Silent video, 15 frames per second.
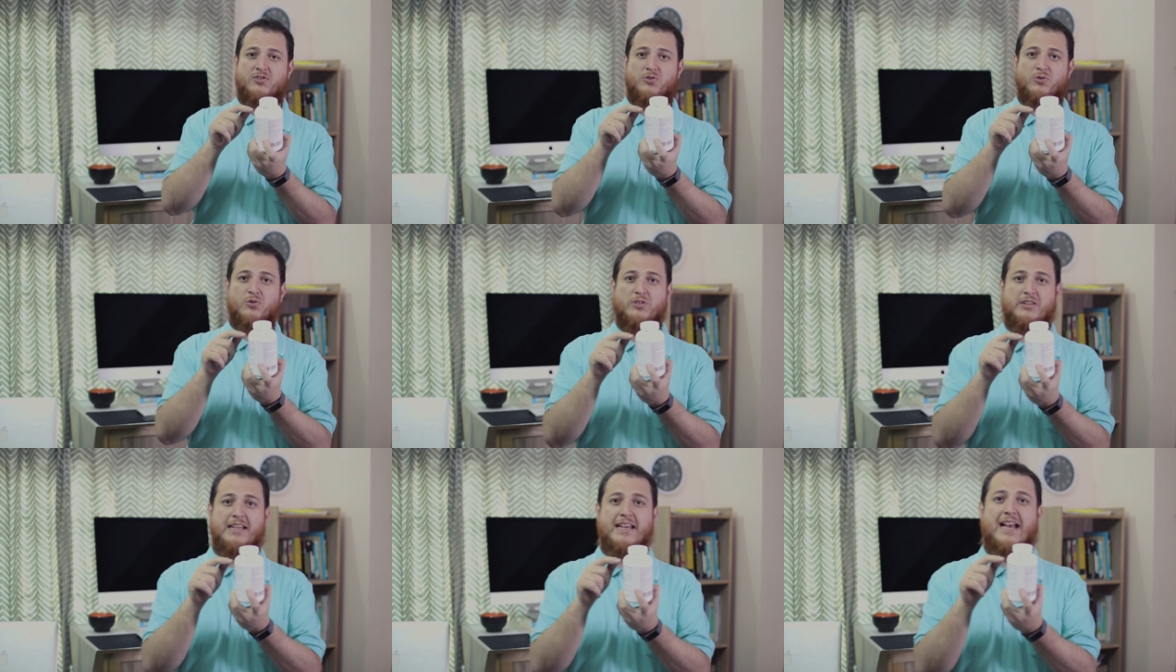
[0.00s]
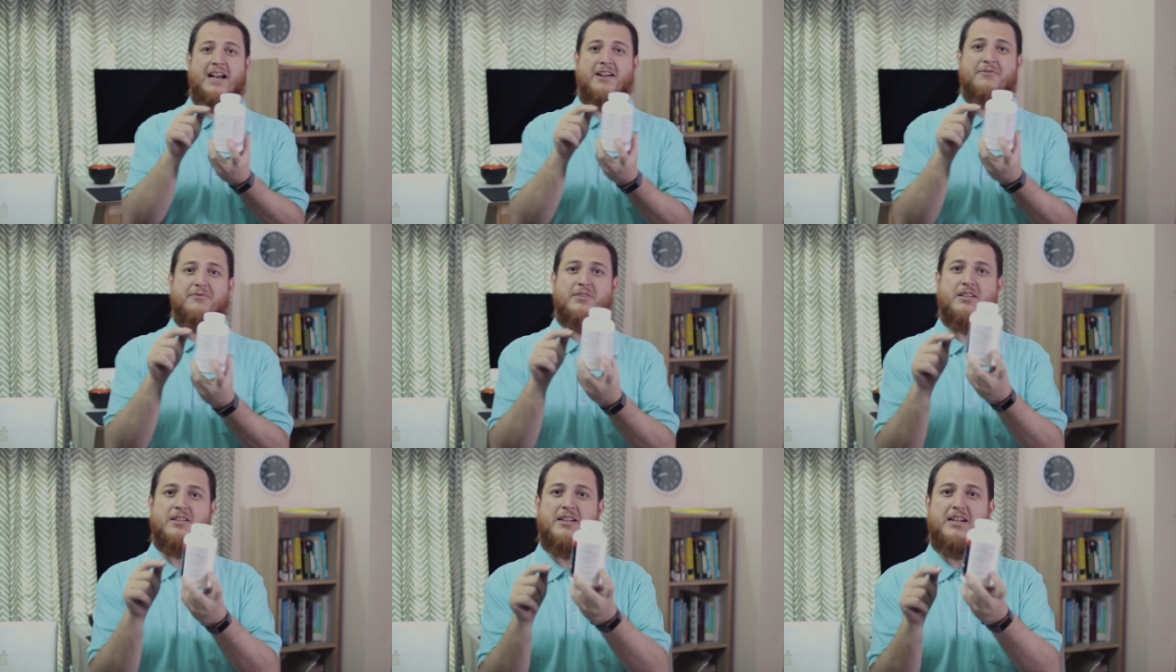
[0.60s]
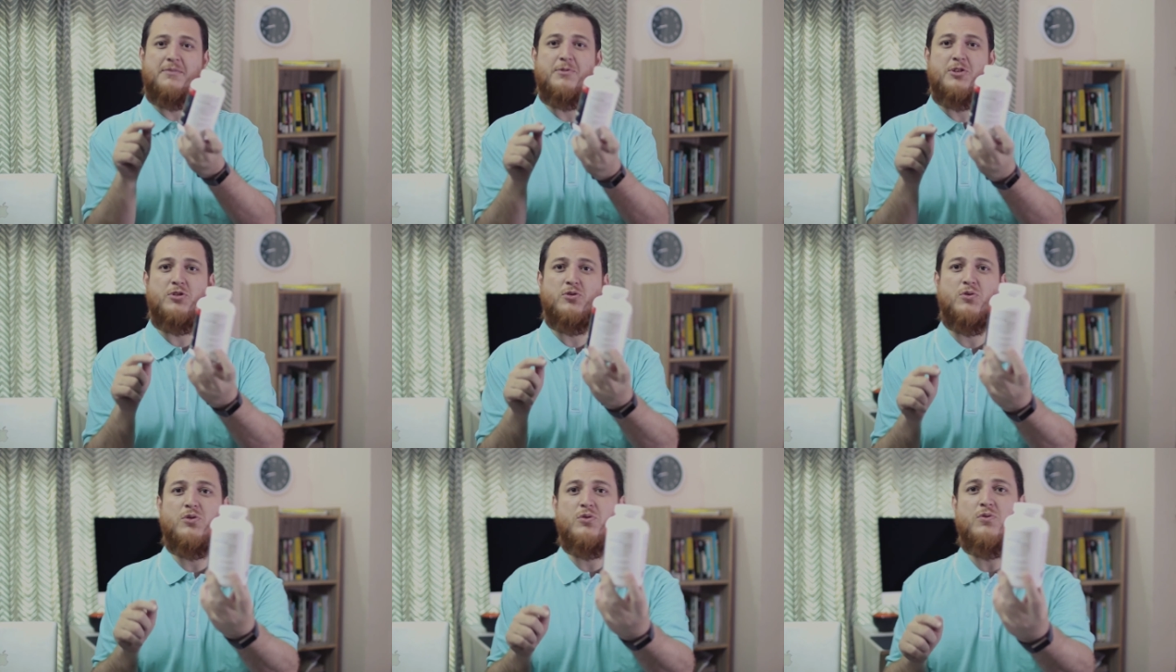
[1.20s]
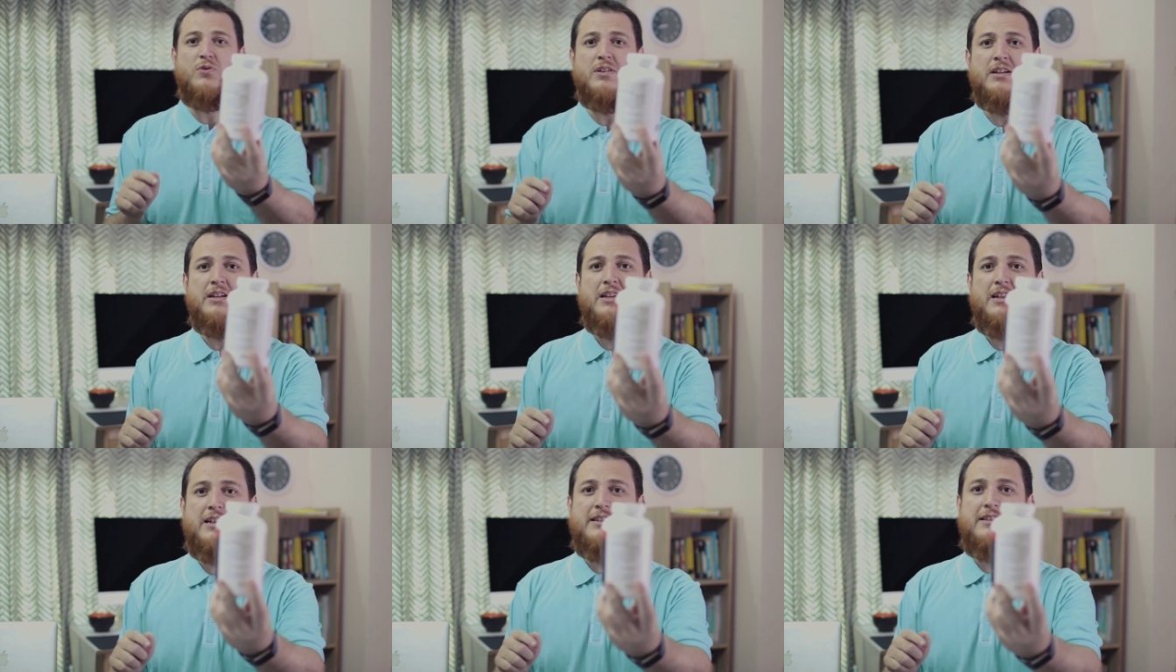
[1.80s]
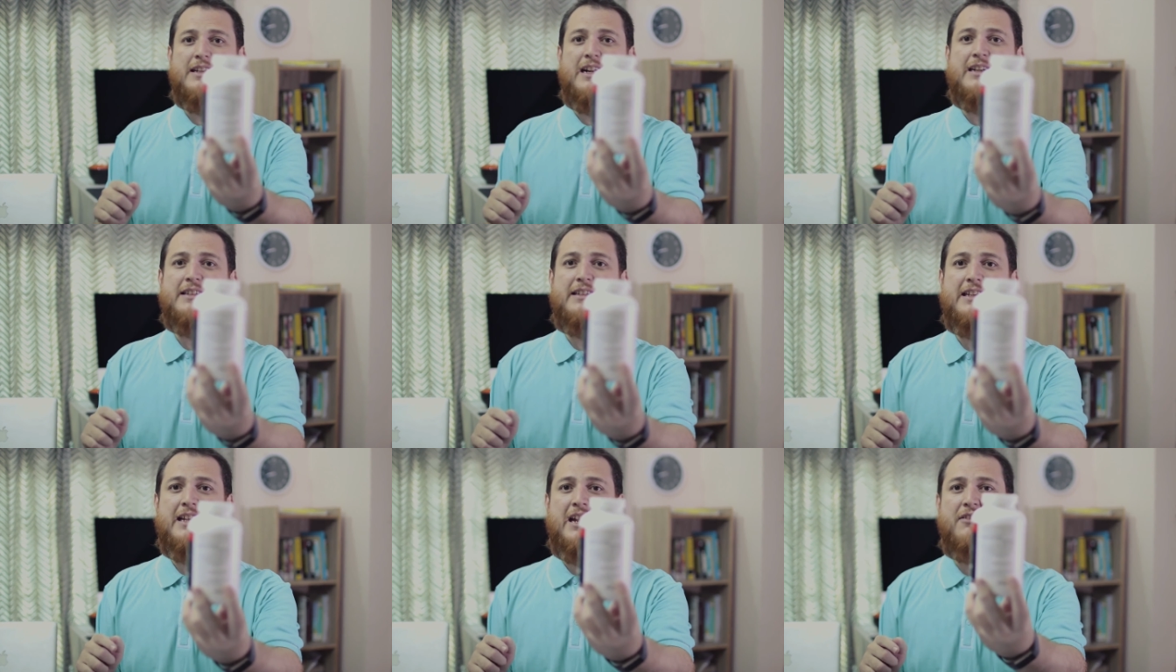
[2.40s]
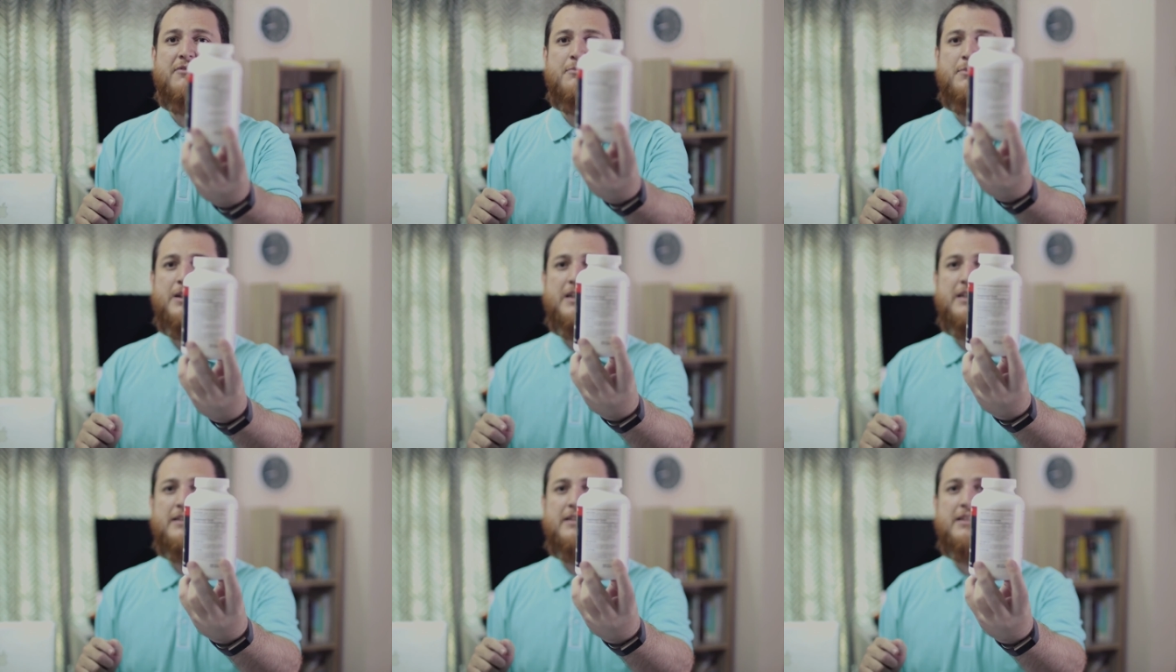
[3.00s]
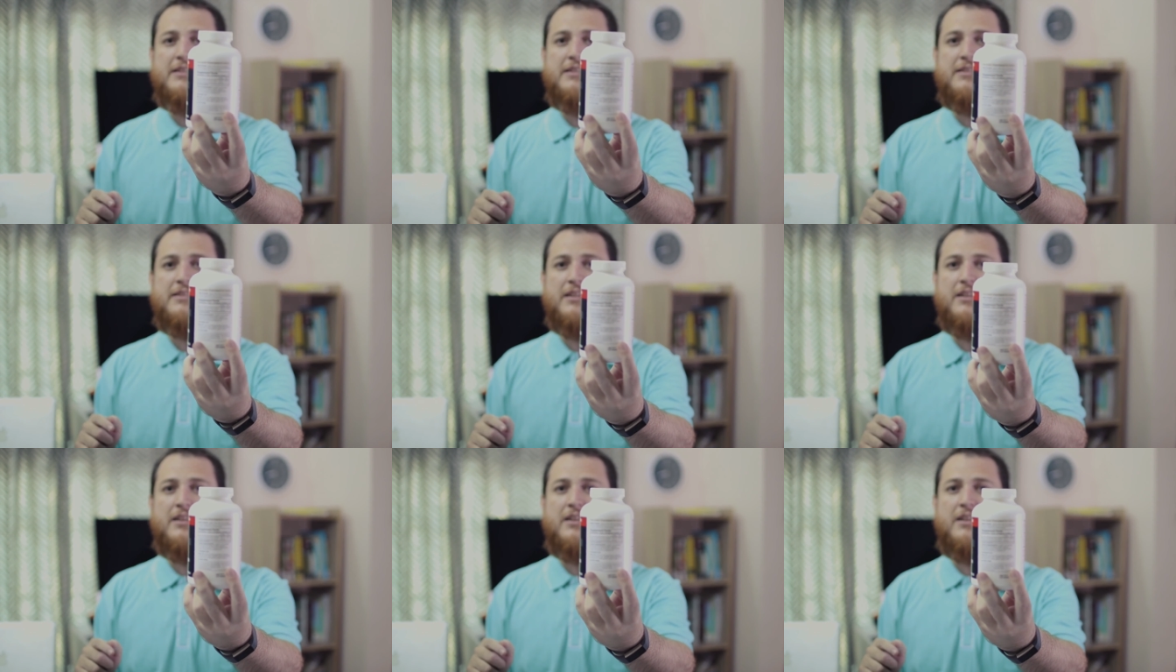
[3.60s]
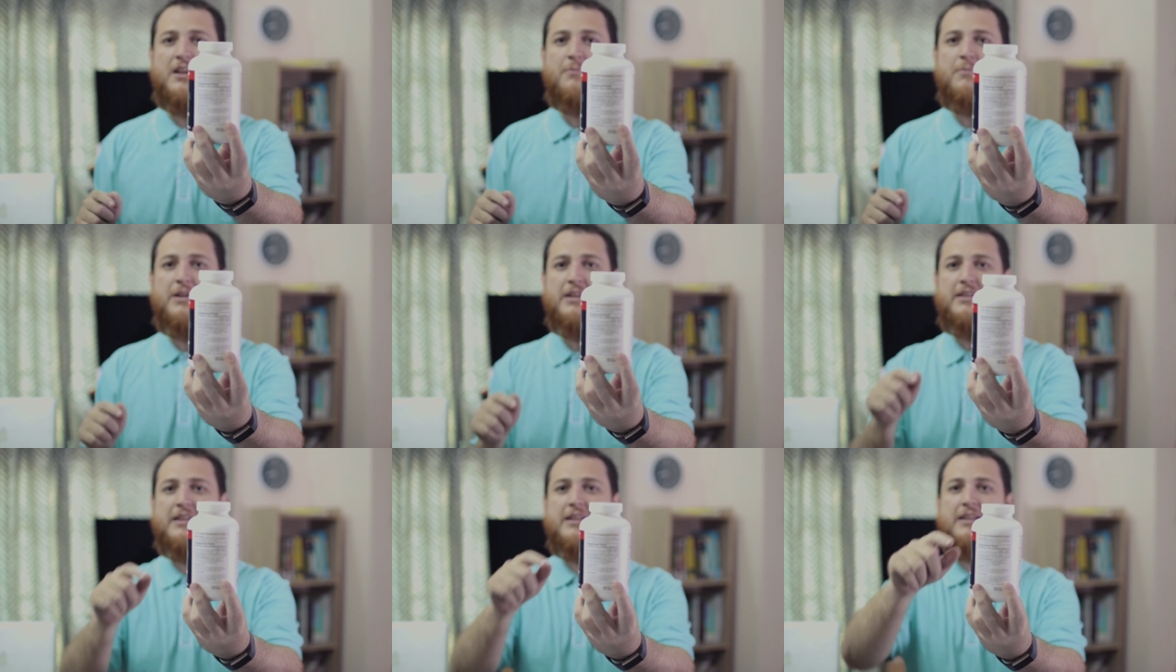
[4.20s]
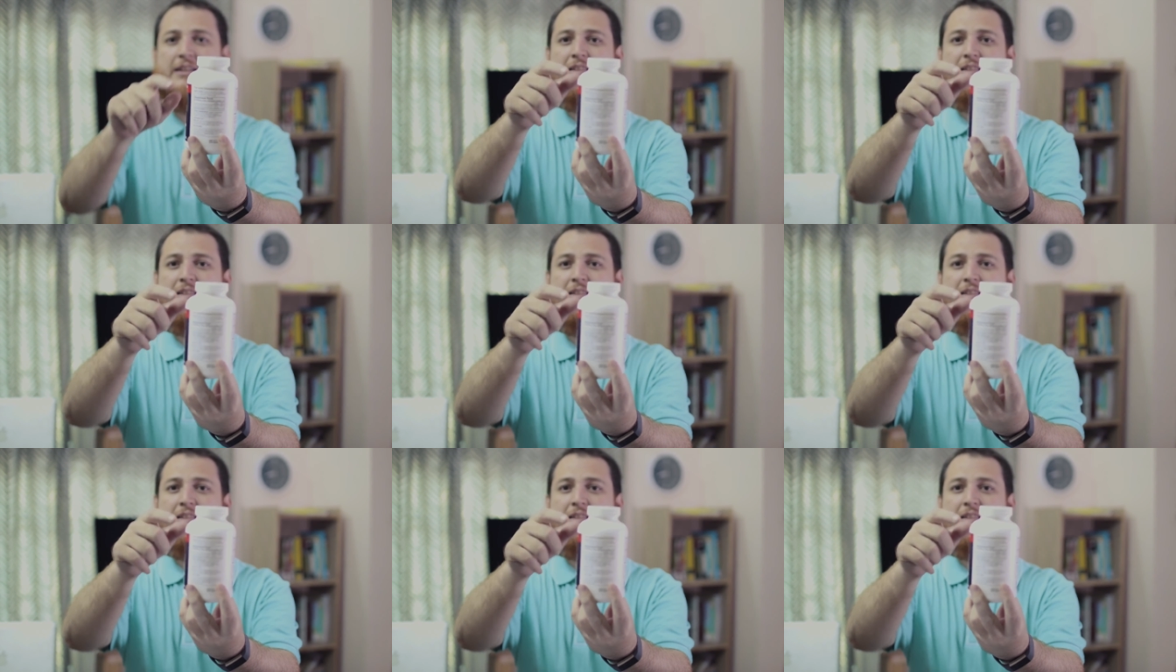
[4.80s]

So they have, let me show you that they have made this a bit,